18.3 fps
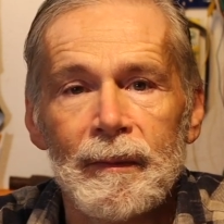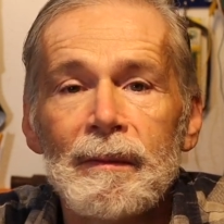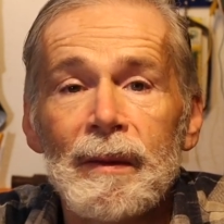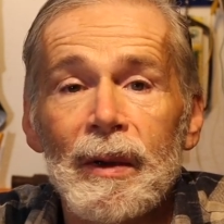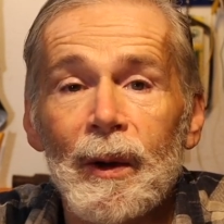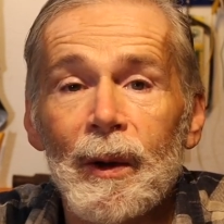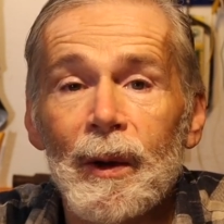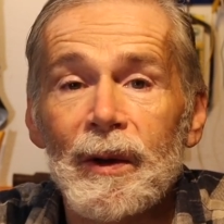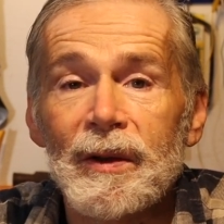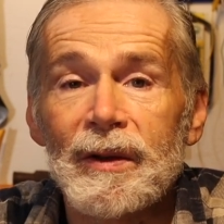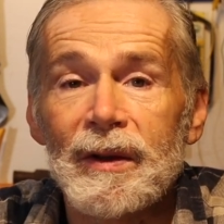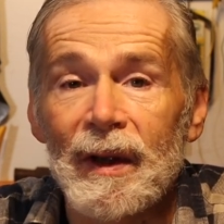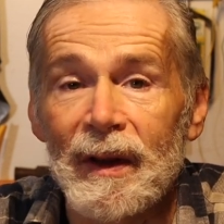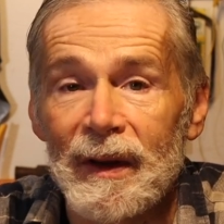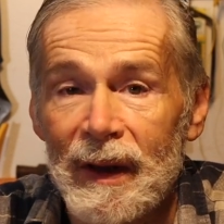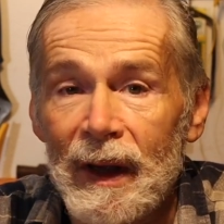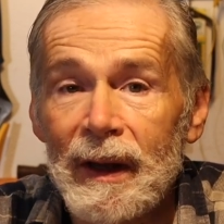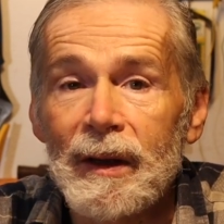Because
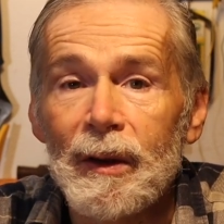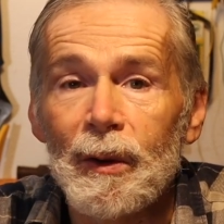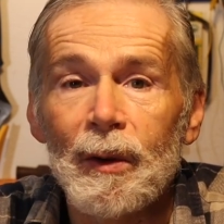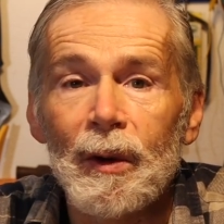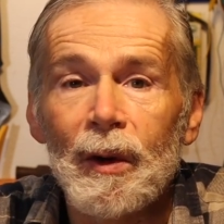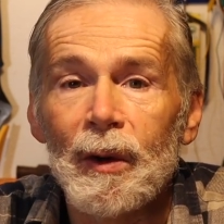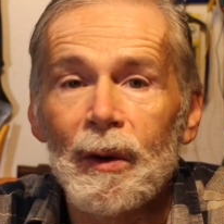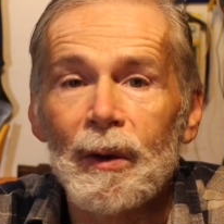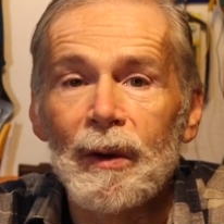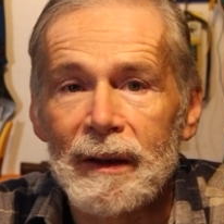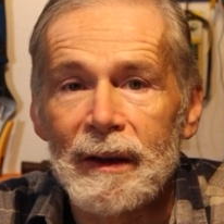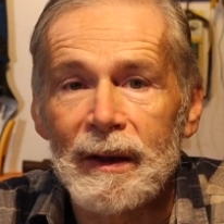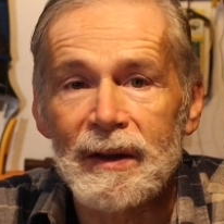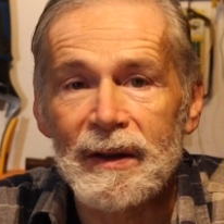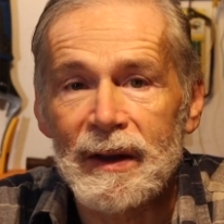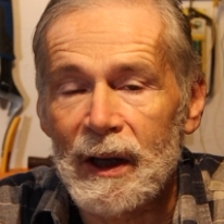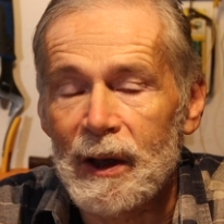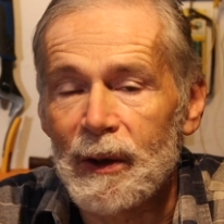then you know the
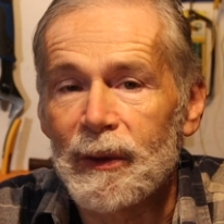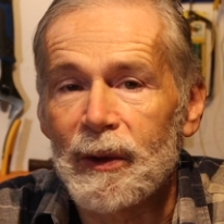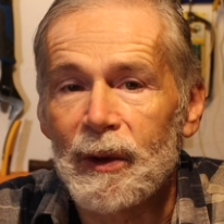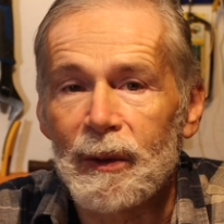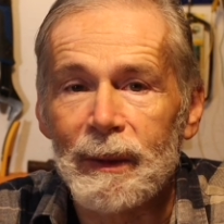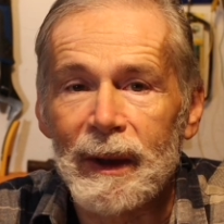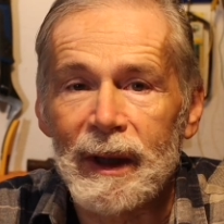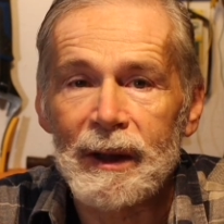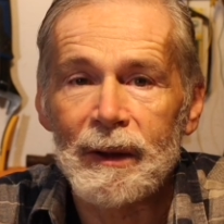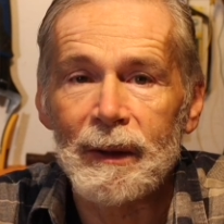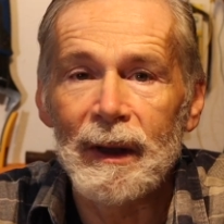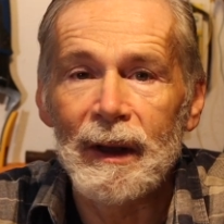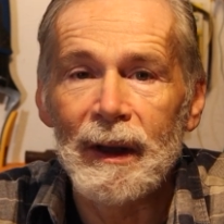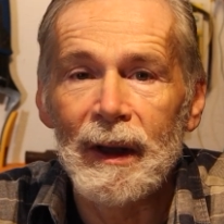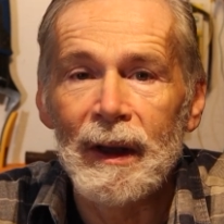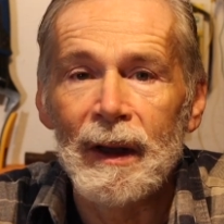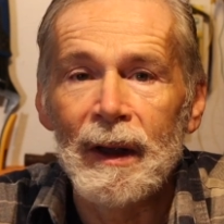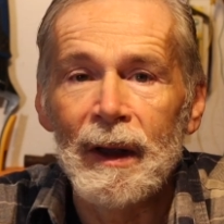state of your
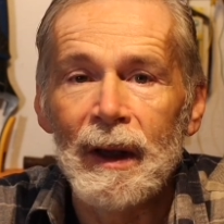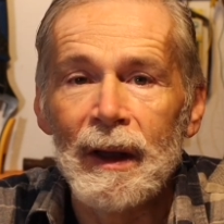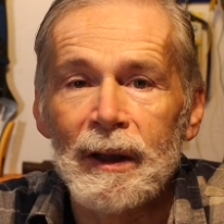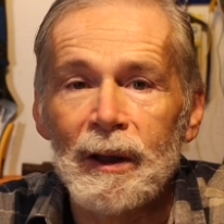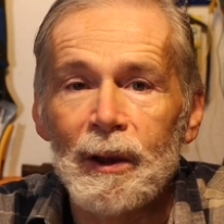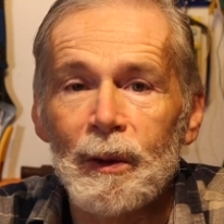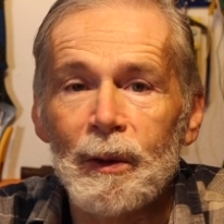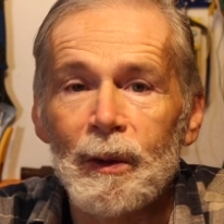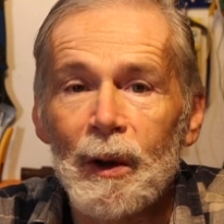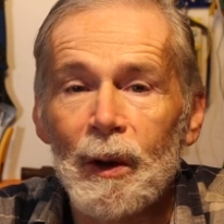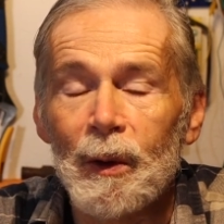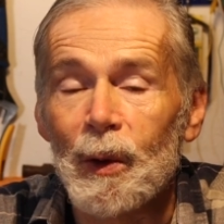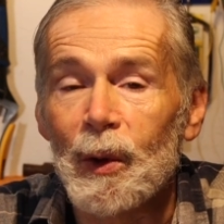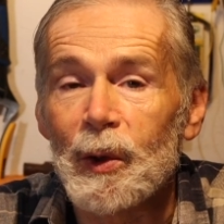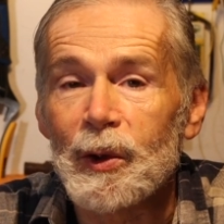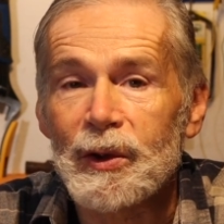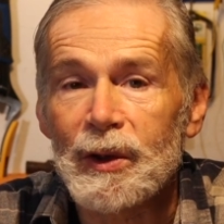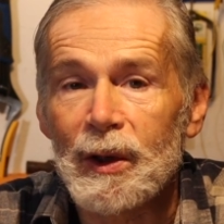battery, you know
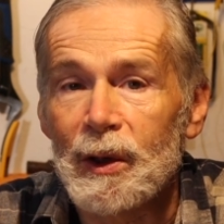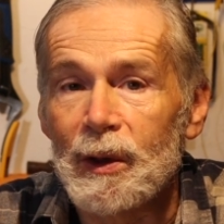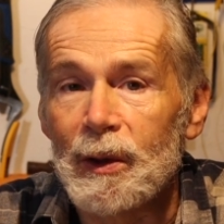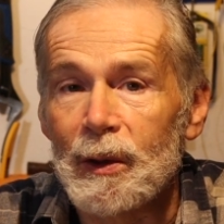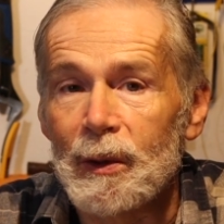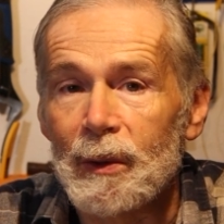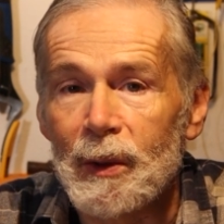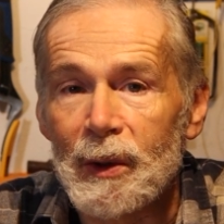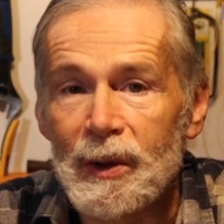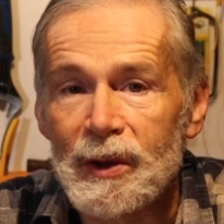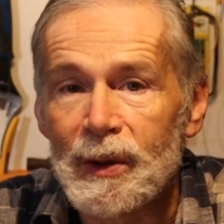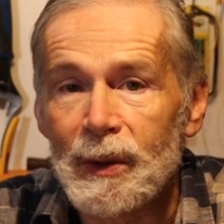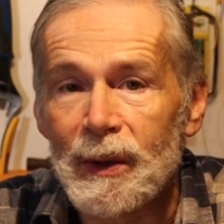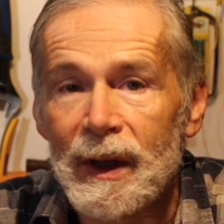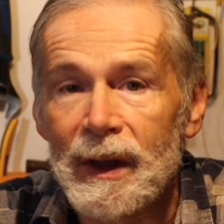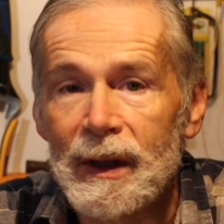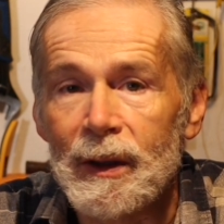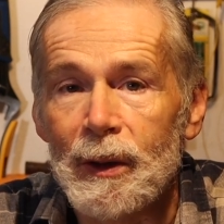also what you
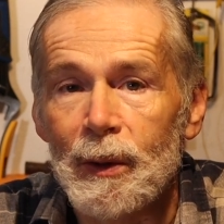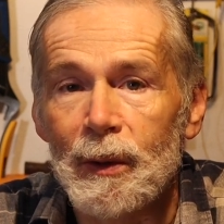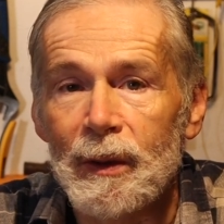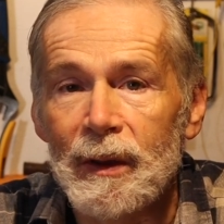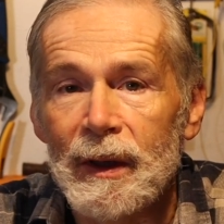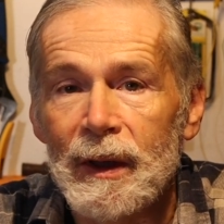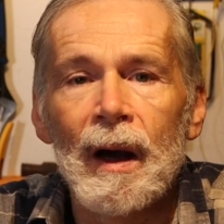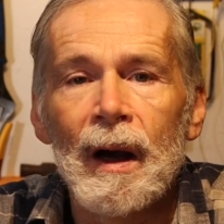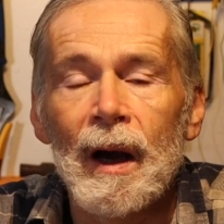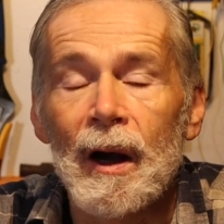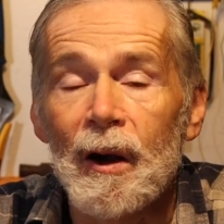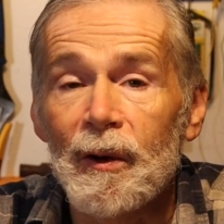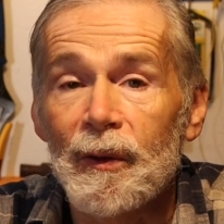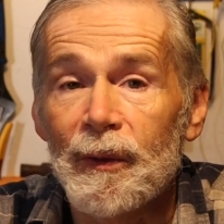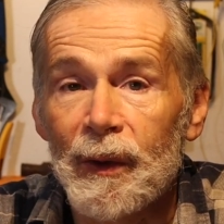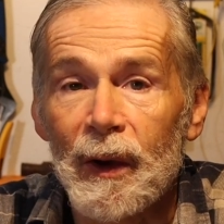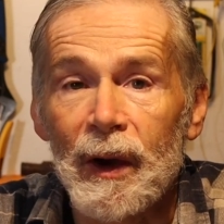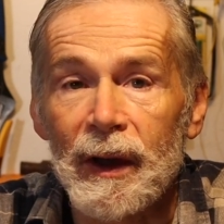can do, how
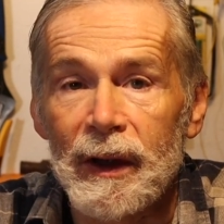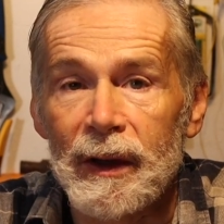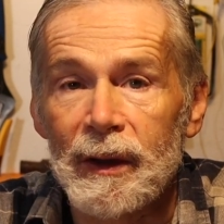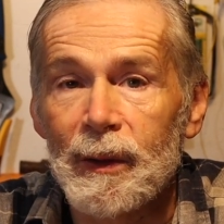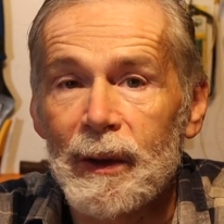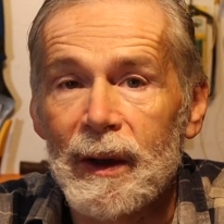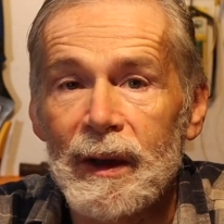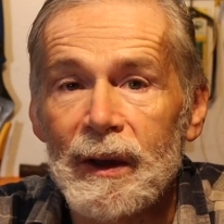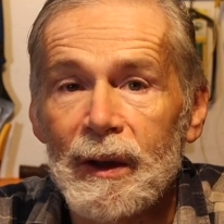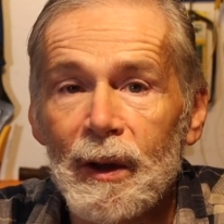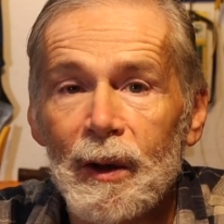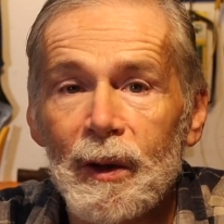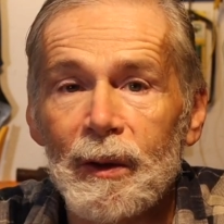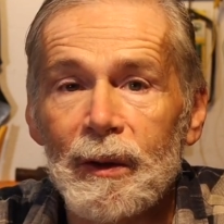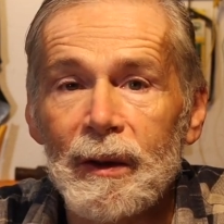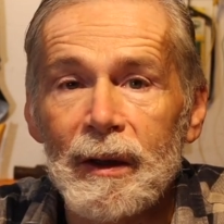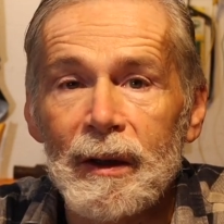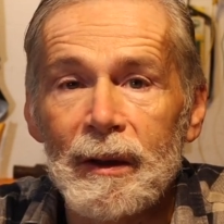far you can
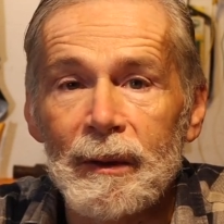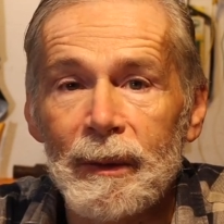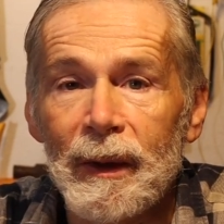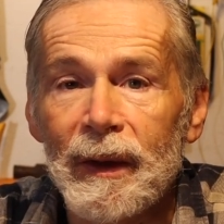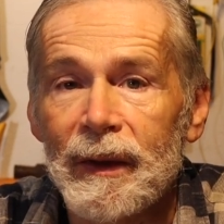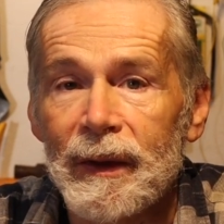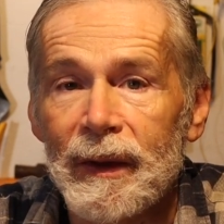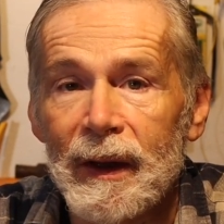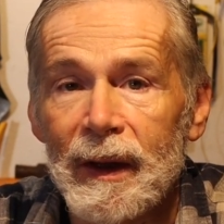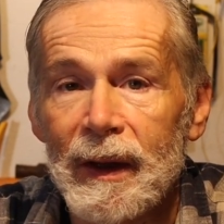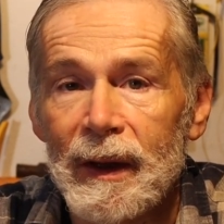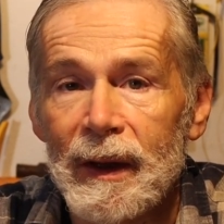go with